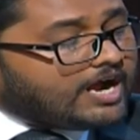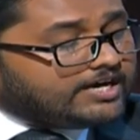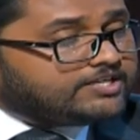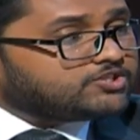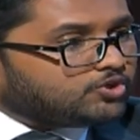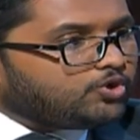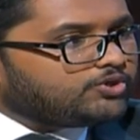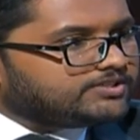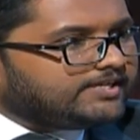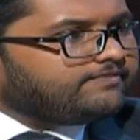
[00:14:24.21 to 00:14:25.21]

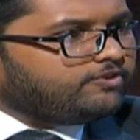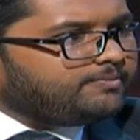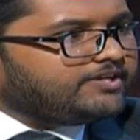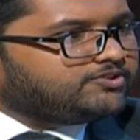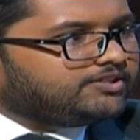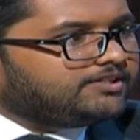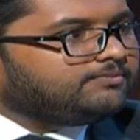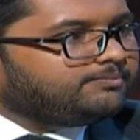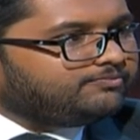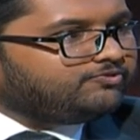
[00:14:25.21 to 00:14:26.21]
undisclosed
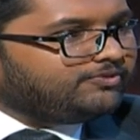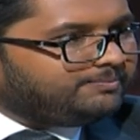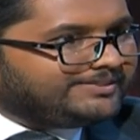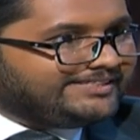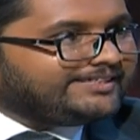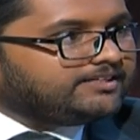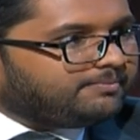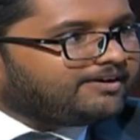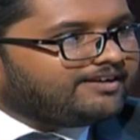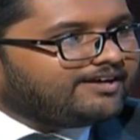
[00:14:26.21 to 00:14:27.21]
information for particular
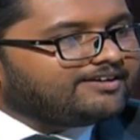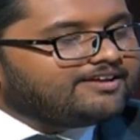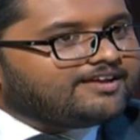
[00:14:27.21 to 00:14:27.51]
product,